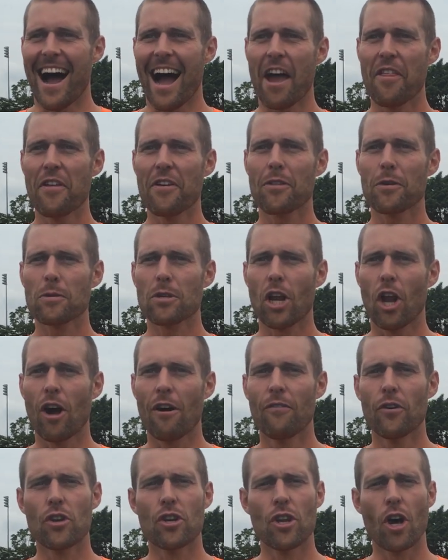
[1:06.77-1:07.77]
I think there's a lot
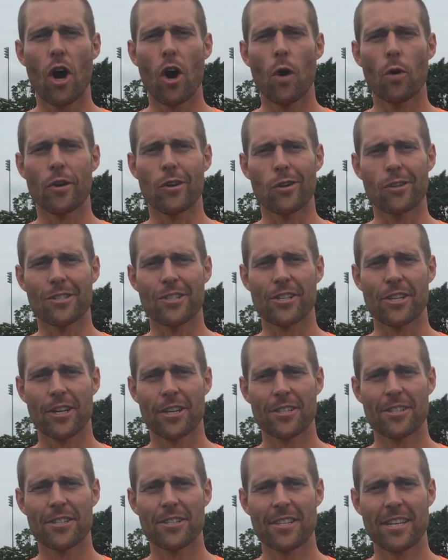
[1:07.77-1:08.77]
of unknown and
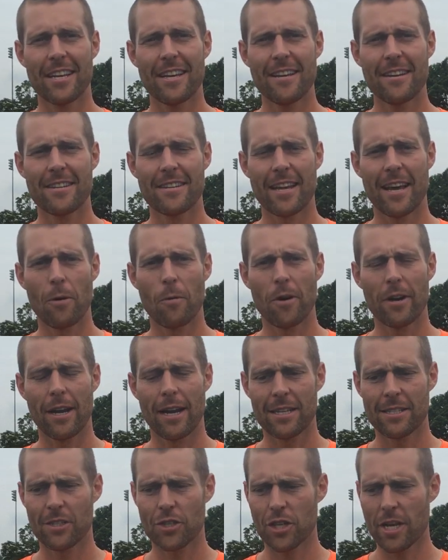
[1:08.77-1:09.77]
uncertainty day one
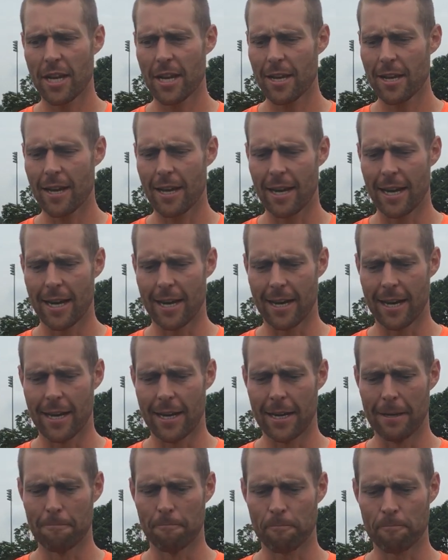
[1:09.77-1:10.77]
last year.
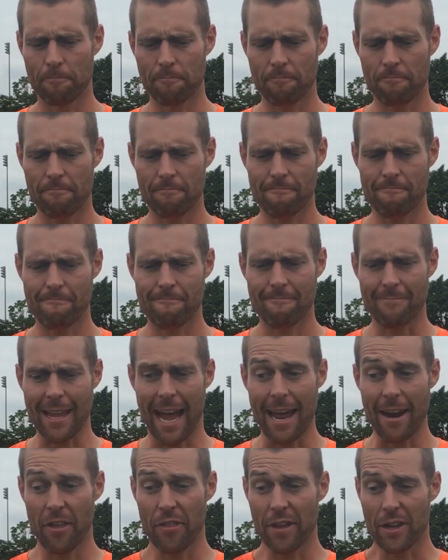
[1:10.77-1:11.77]
And
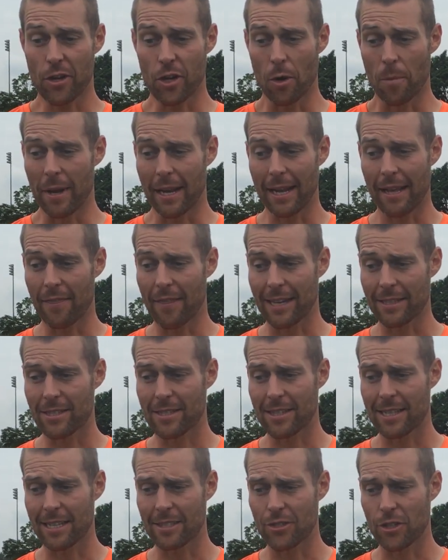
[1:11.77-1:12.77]
I think coming in,
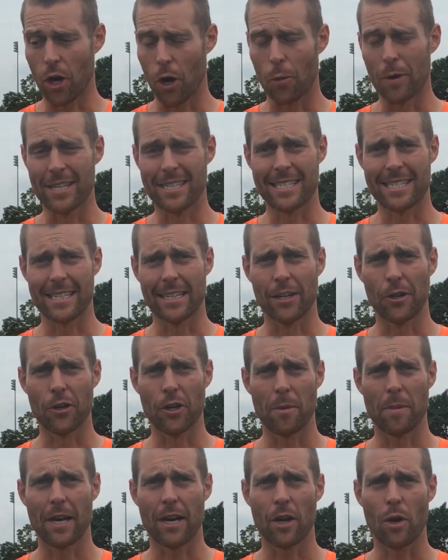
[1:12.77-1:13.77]
that's always still
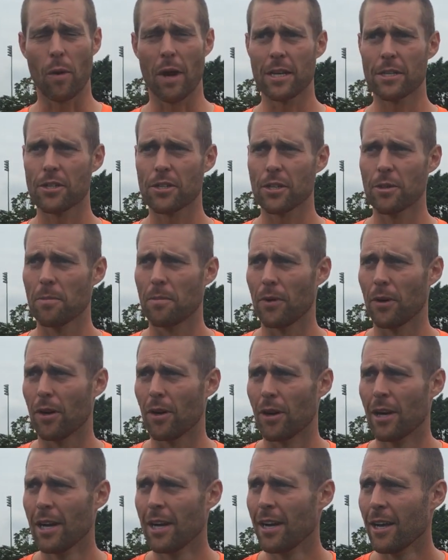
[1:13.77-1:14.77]
going to be a question.
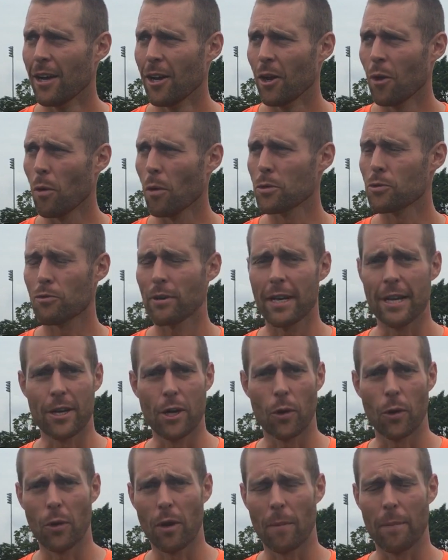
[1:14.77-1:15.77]
But what was really
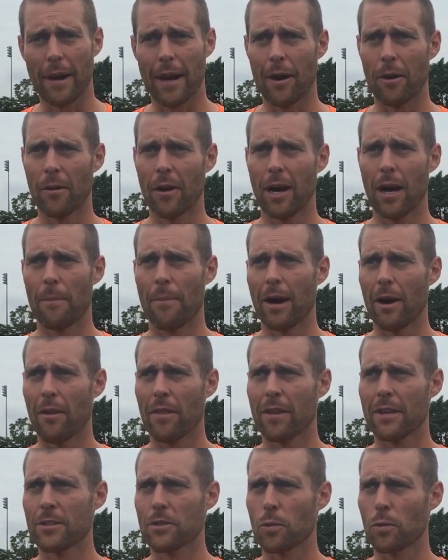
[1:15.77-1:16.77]
cool
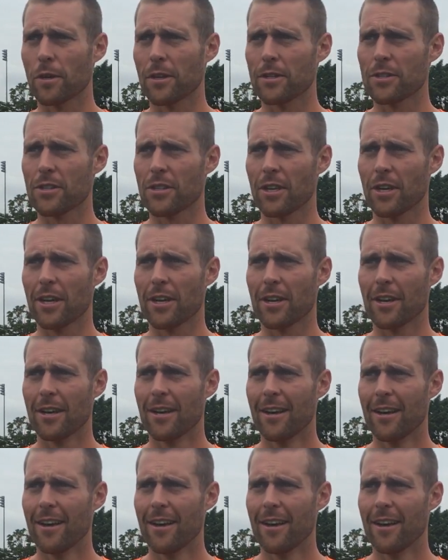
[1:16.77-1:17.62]
about this was that